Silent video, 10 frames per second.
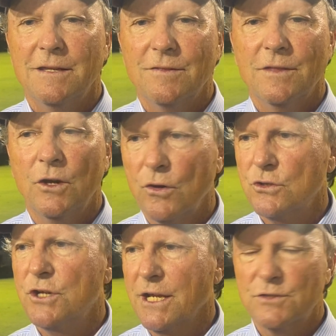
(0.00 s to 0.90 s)
than her
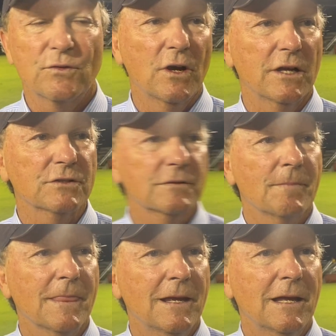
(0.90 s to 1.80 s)
chance for us.
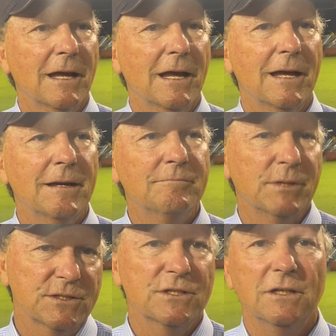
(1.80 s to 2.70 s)
Um,
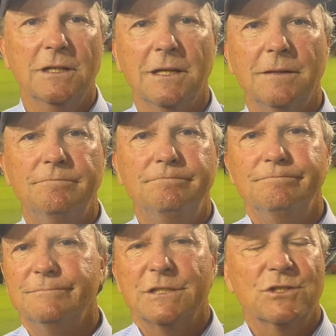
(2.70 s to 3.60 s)
but still, uh,
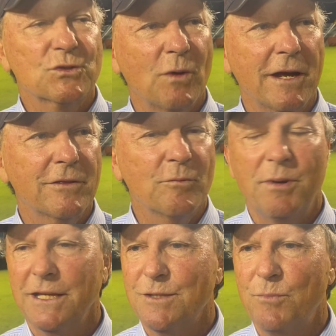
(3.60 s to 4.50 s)
this is why they're
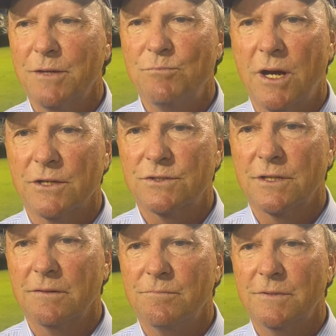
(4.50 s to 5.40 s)
paid the big bucks,
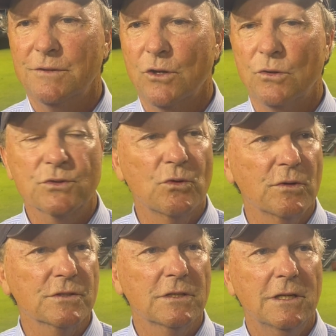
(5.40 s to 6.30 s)
the, the goal
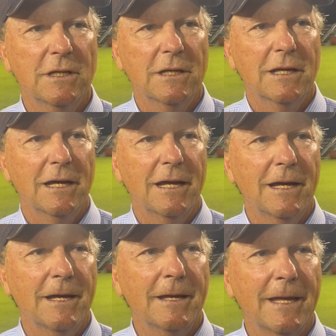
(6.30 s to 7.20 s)
scorers.
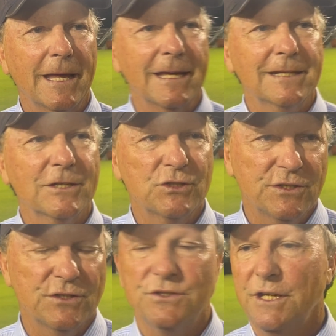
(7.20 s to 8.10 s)
Uh, and uh,
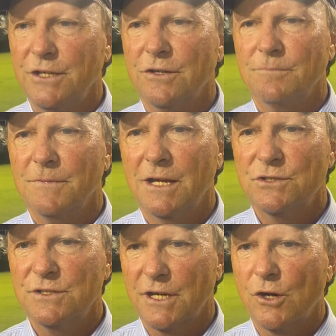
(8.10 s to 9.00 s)
she's a senior. Uh,
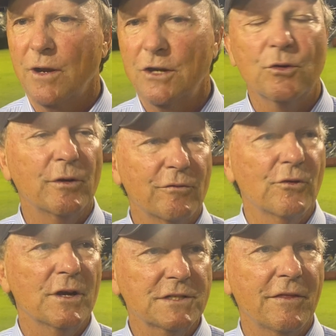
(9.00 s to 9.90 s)
she's had a great career
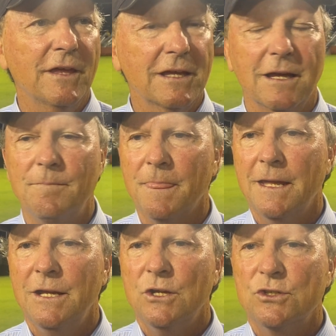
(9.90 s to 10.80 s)
for us. I think um,
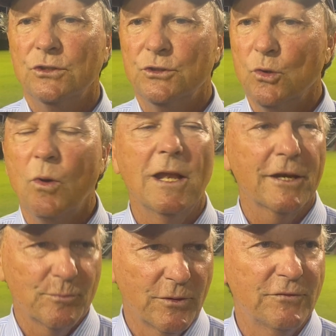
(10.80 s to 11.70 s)
she'll do well
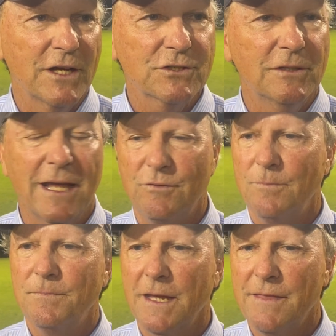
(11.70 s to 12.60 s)
at a professional level.
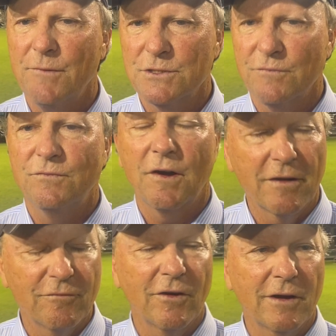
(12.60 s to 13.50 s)
And that was a
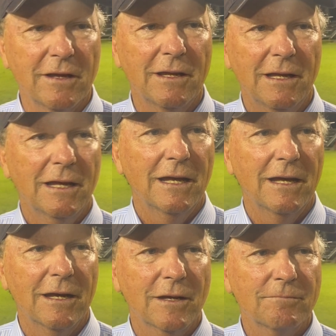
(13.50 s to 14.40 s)
very, very
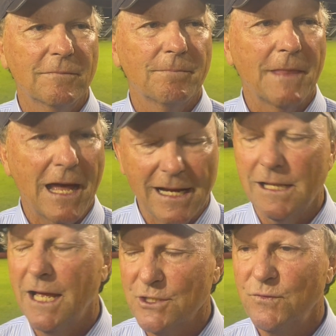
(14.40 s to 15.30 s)
uh,
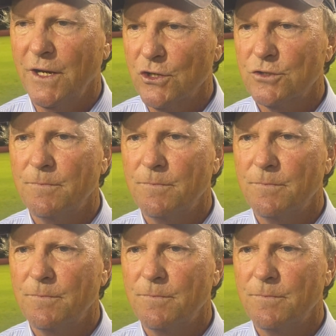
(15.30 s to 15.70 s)
high-class finish.